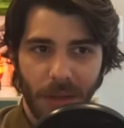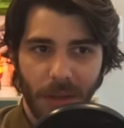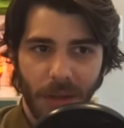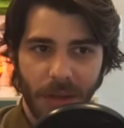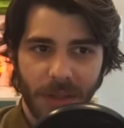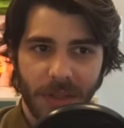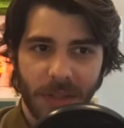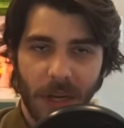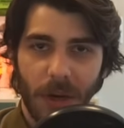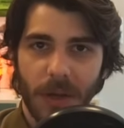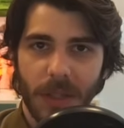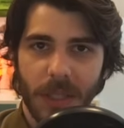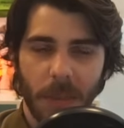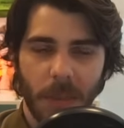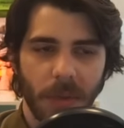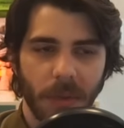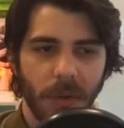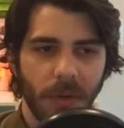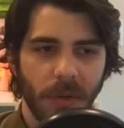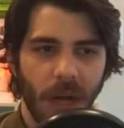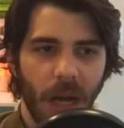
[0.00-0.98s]
a
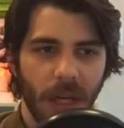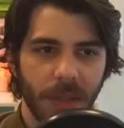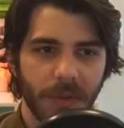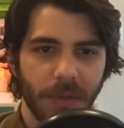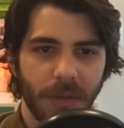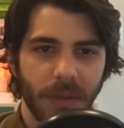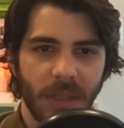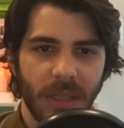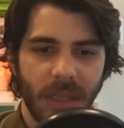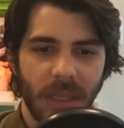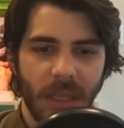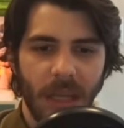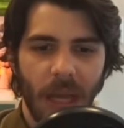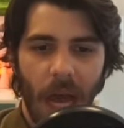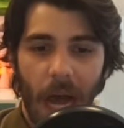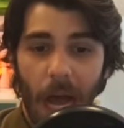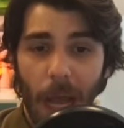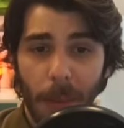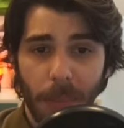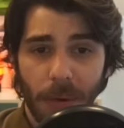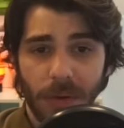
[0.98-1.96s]
stereotypical Ostfront D,
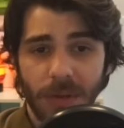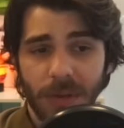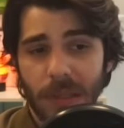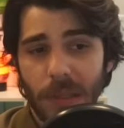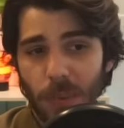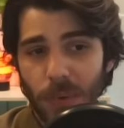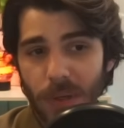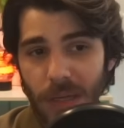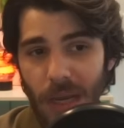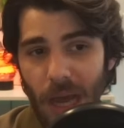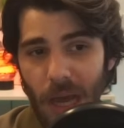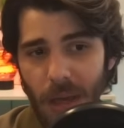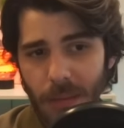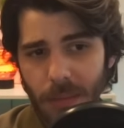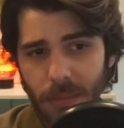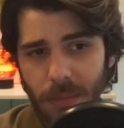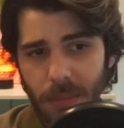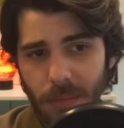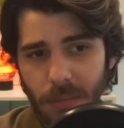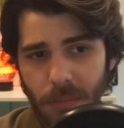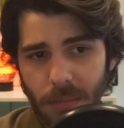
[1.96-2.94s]
I personally would not
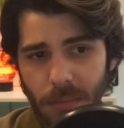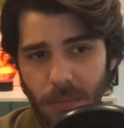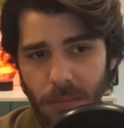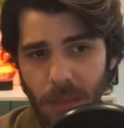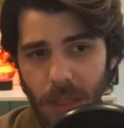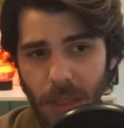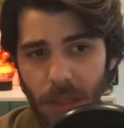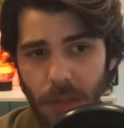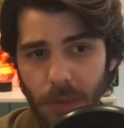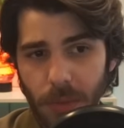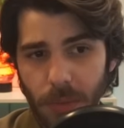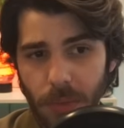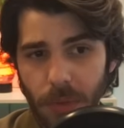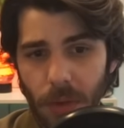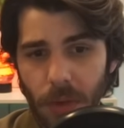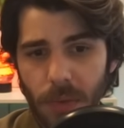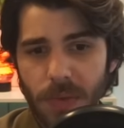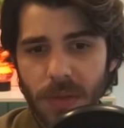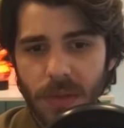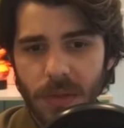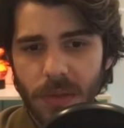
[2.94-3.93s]
include
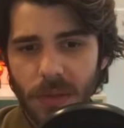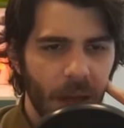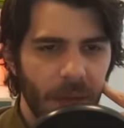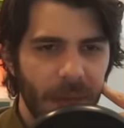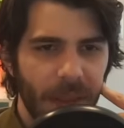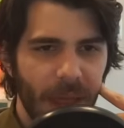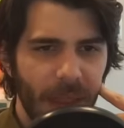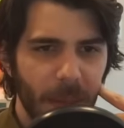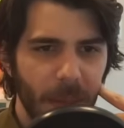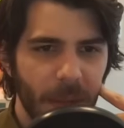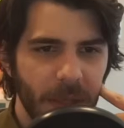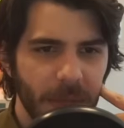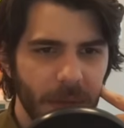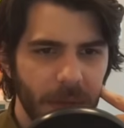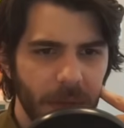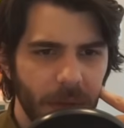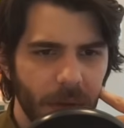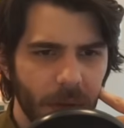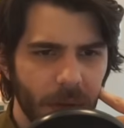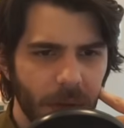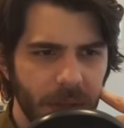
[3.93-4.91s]
those. Now that makes me
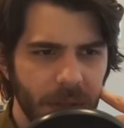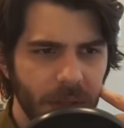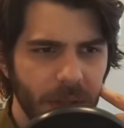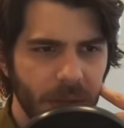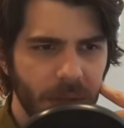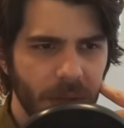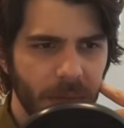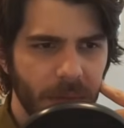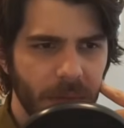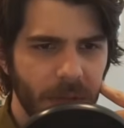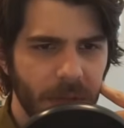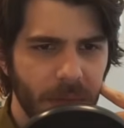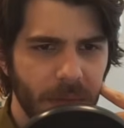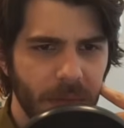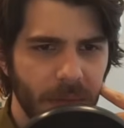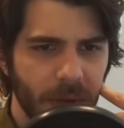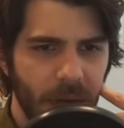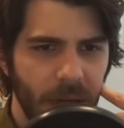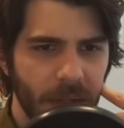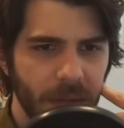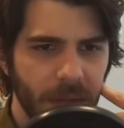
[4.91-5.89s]
curious at the vision
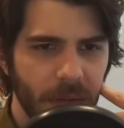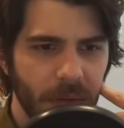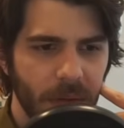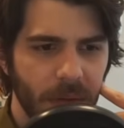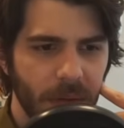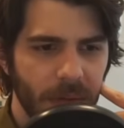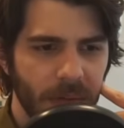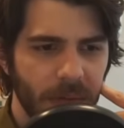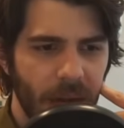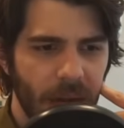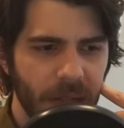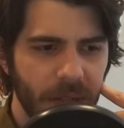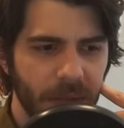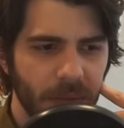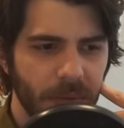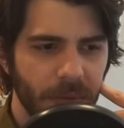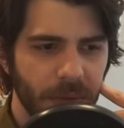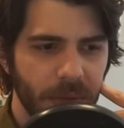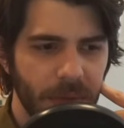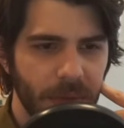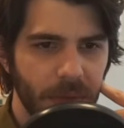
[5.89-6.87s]
visor. The visor
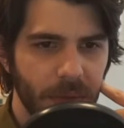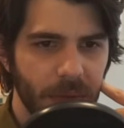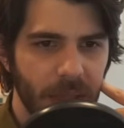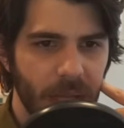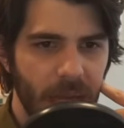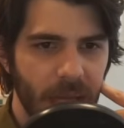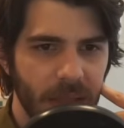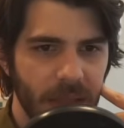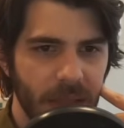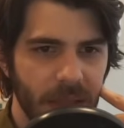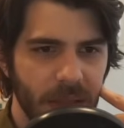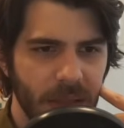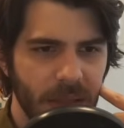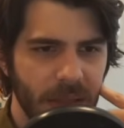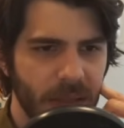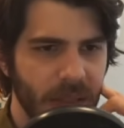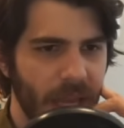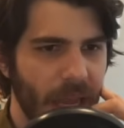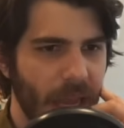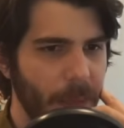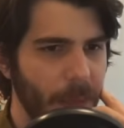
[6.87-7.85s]
for these two tanks is the
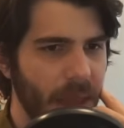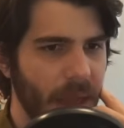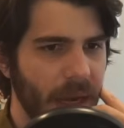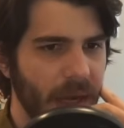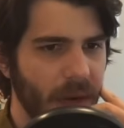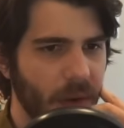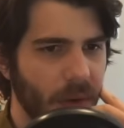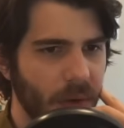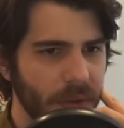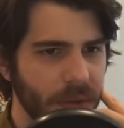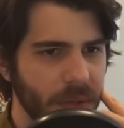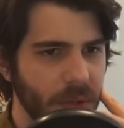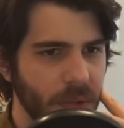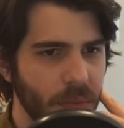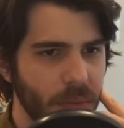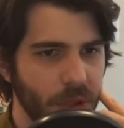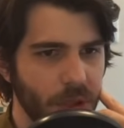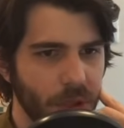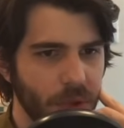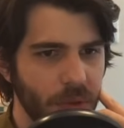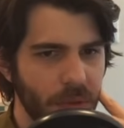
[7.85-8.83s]
same, and it also
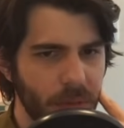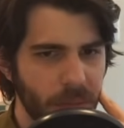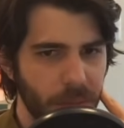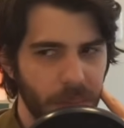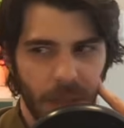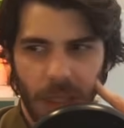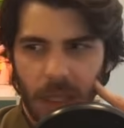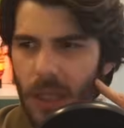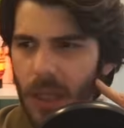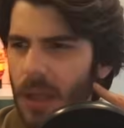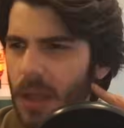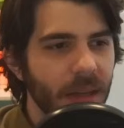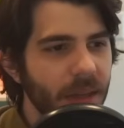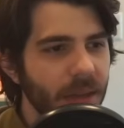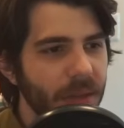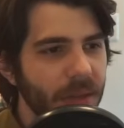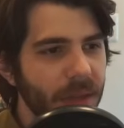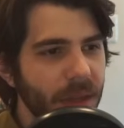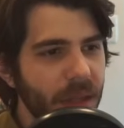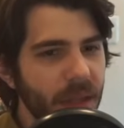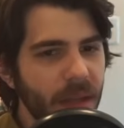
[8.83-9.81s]
shouldn't be.
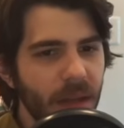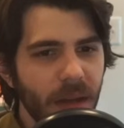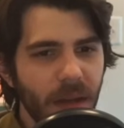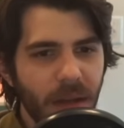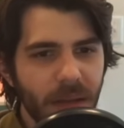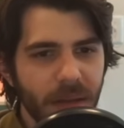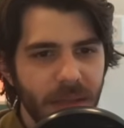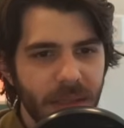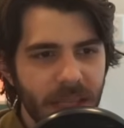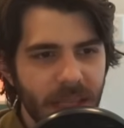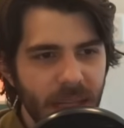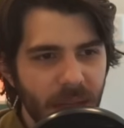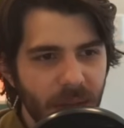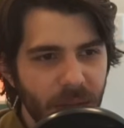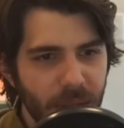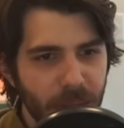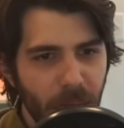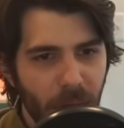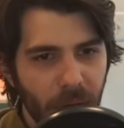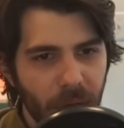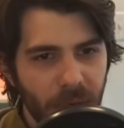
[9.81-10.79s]
The
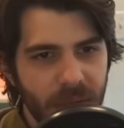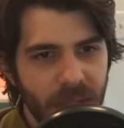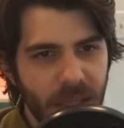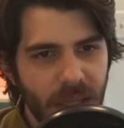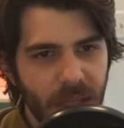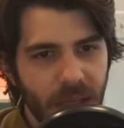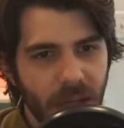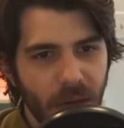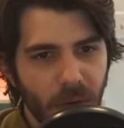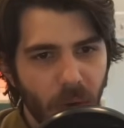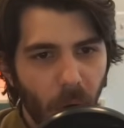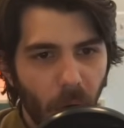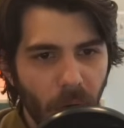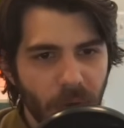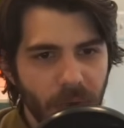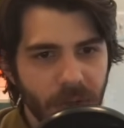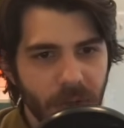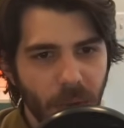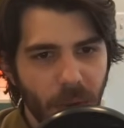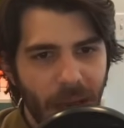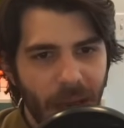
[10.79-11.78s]
this Model D here
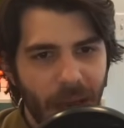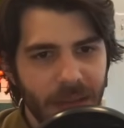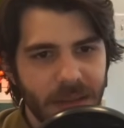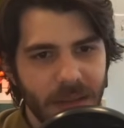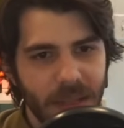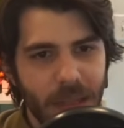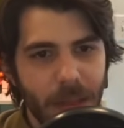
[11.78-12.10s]
also has the